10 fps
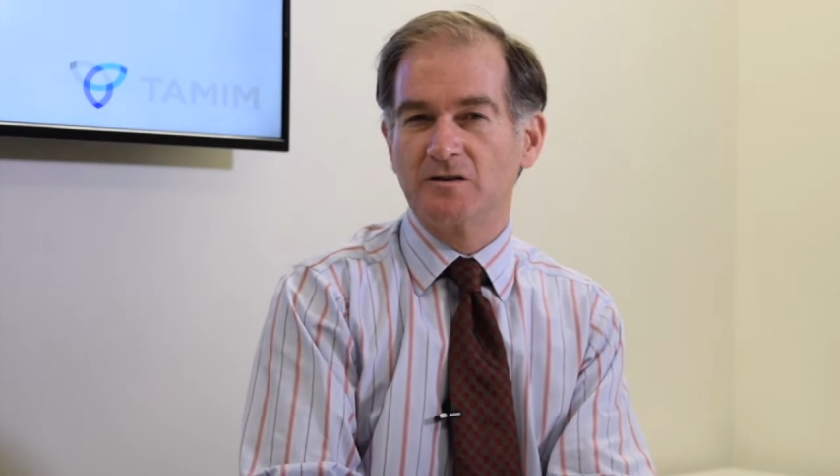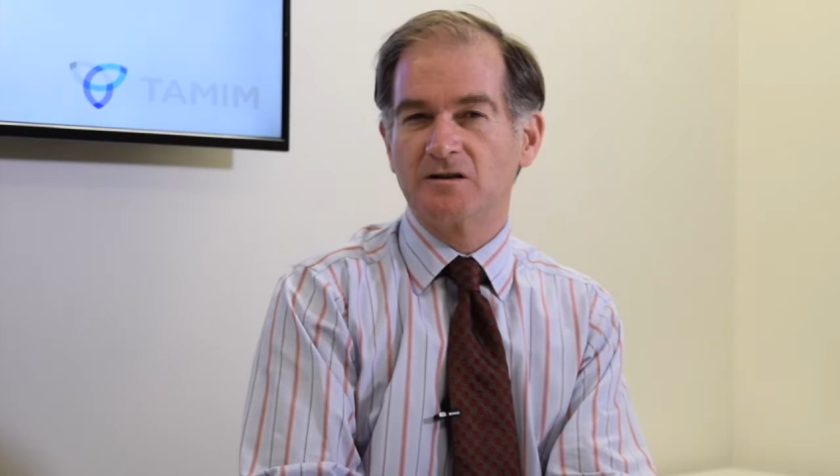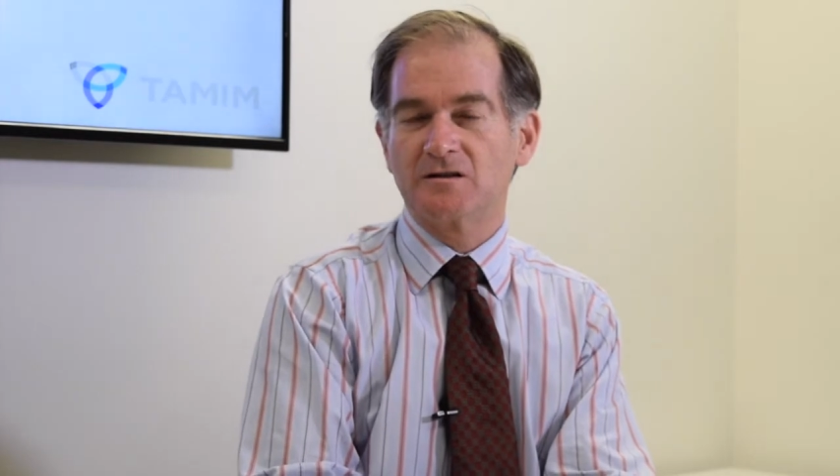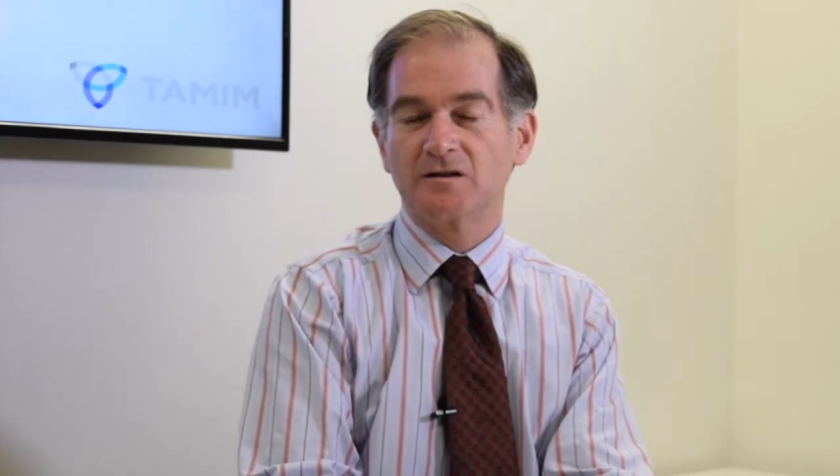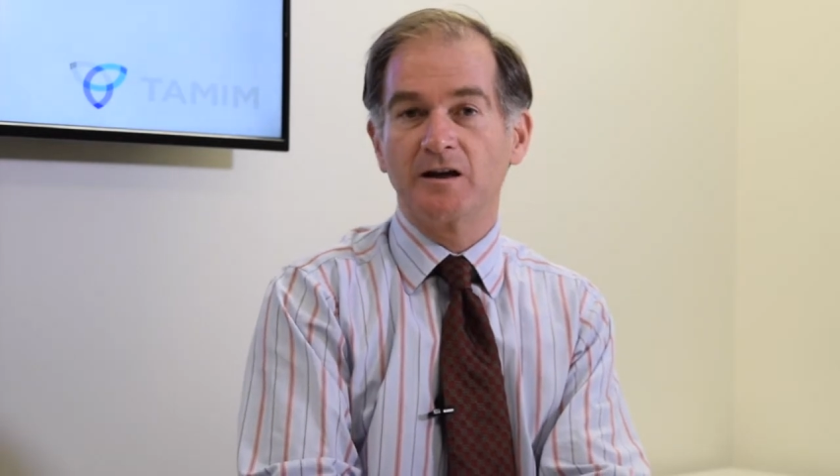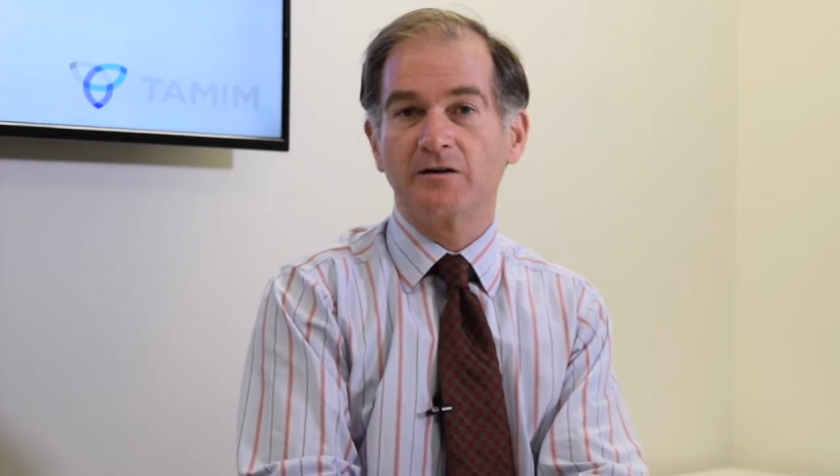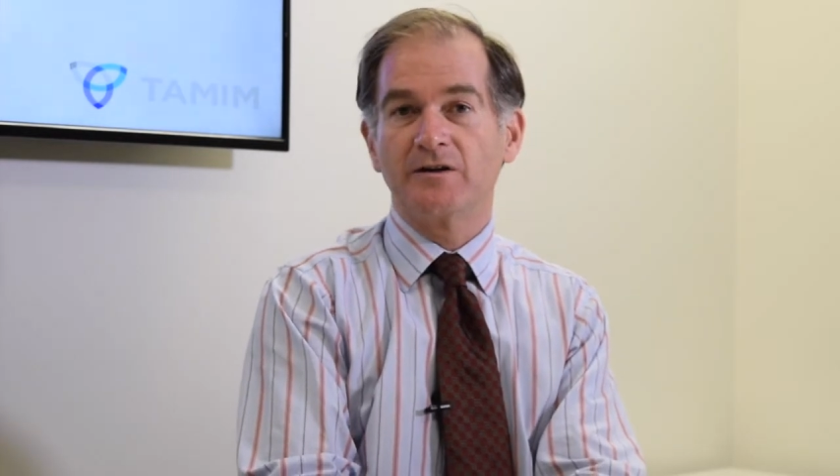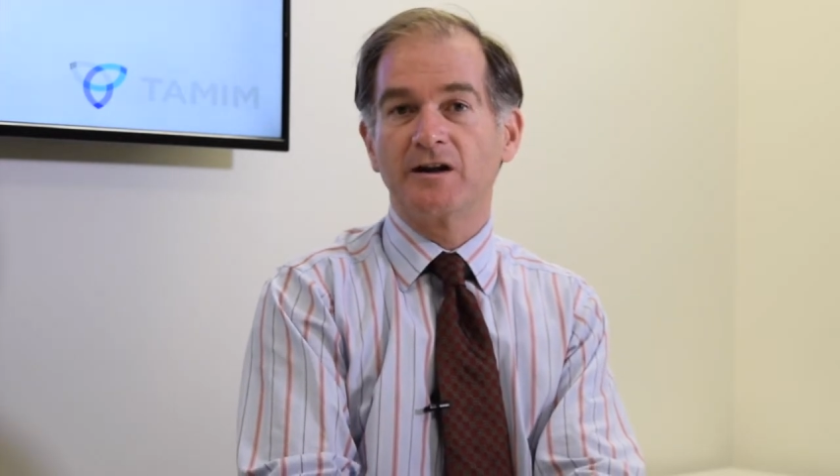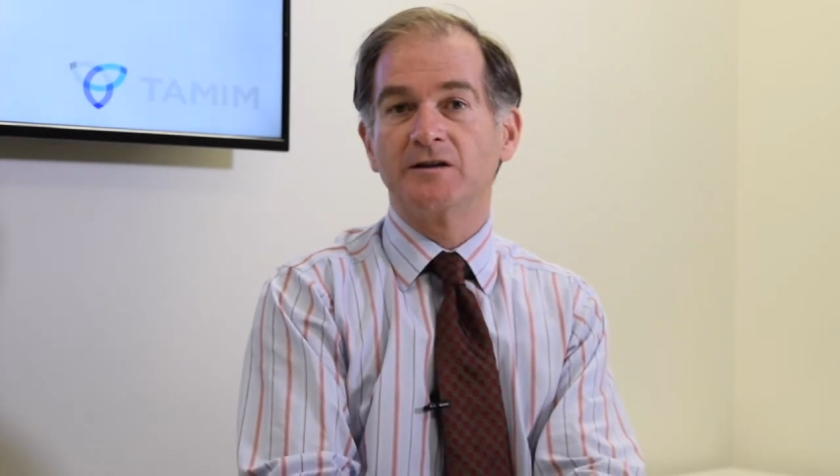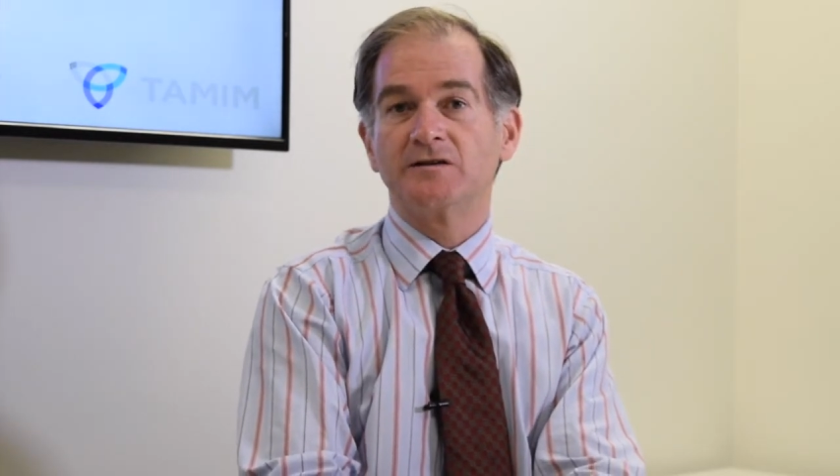is that
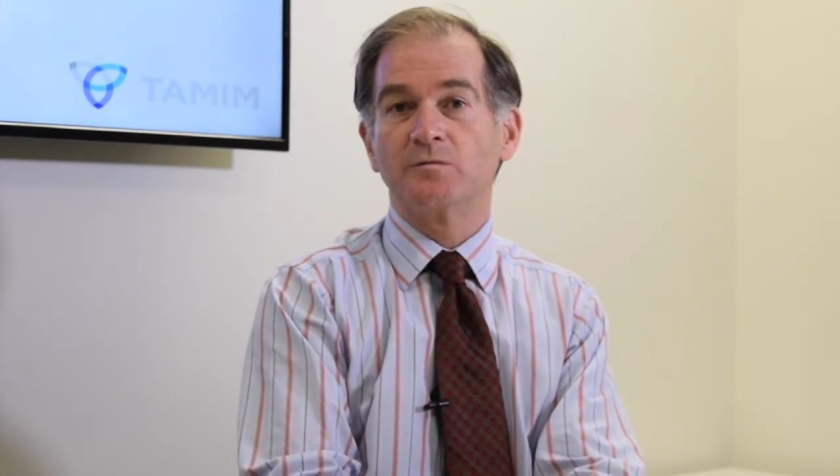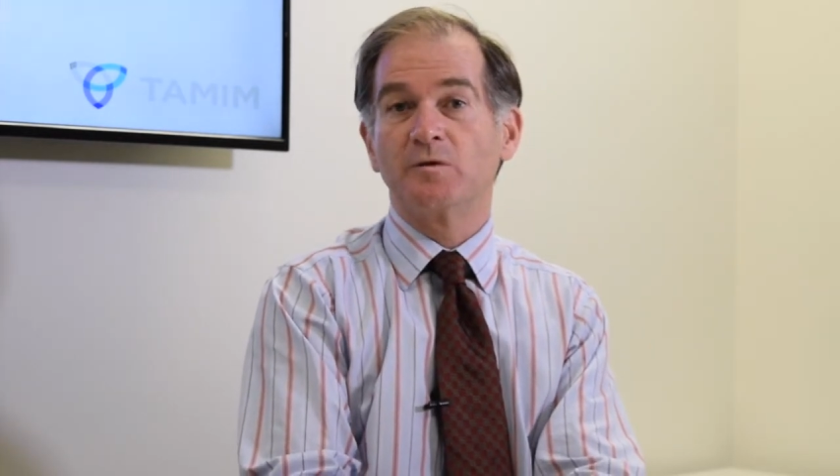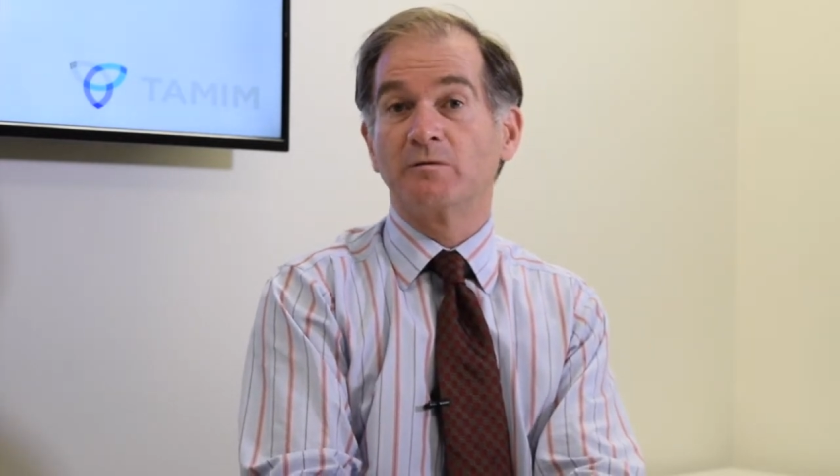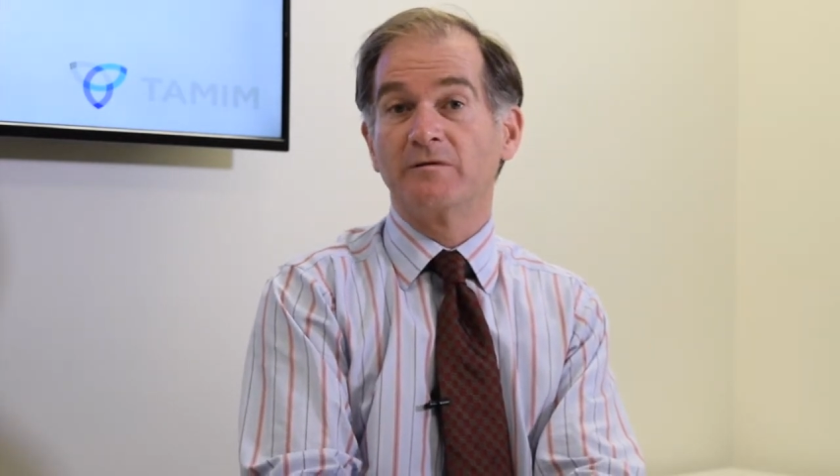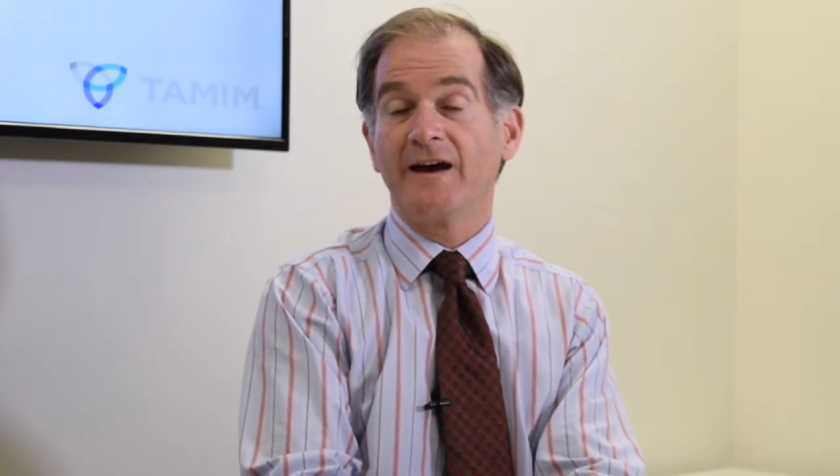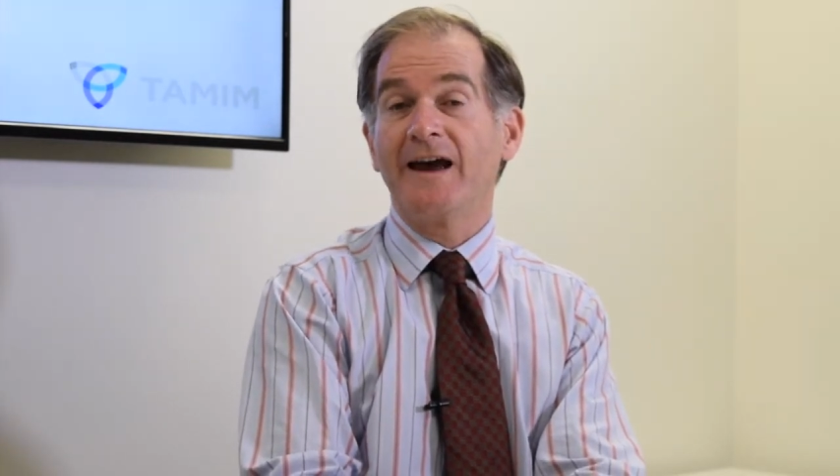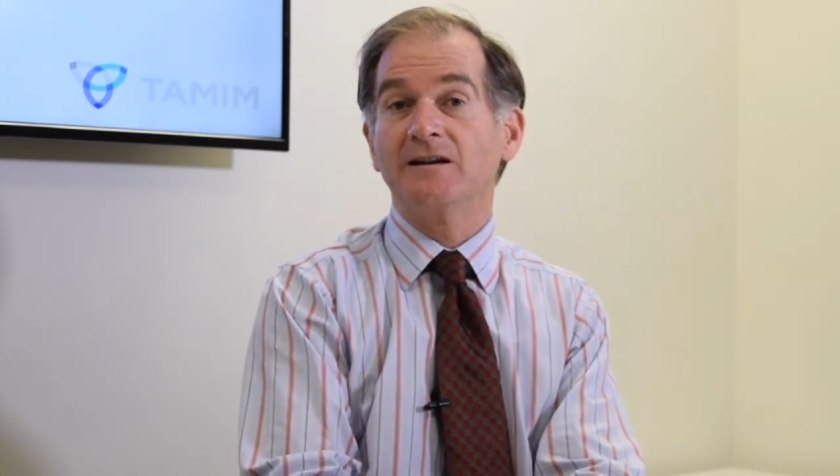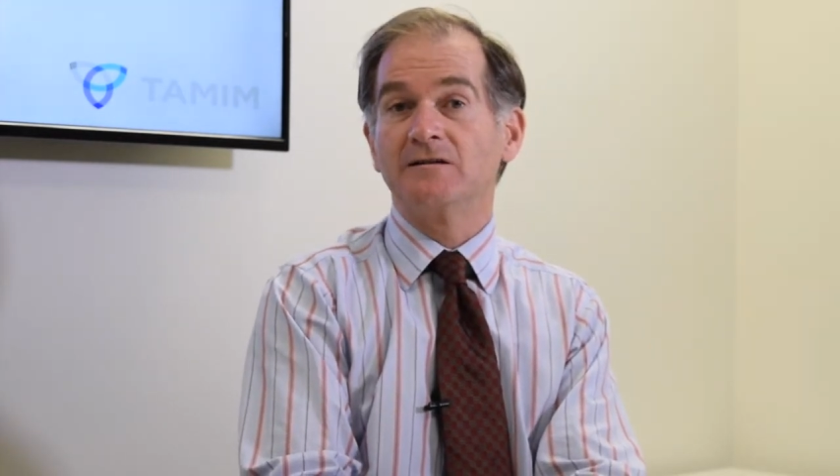Hillary Clinton will prevail,